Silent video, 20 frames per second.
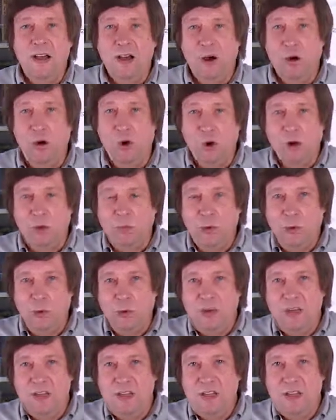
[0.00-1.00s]

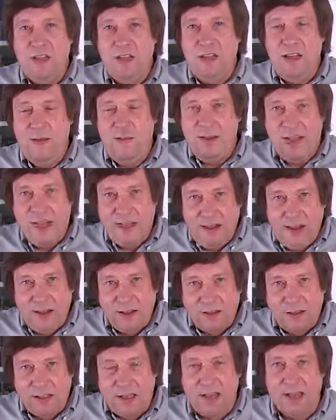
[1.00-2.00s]
almost
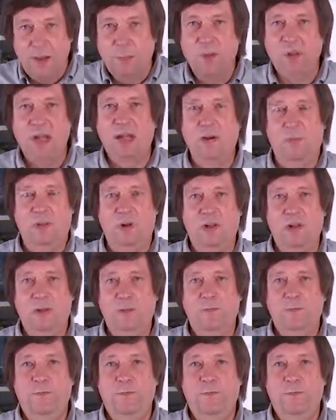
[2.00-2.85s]
immediately applicable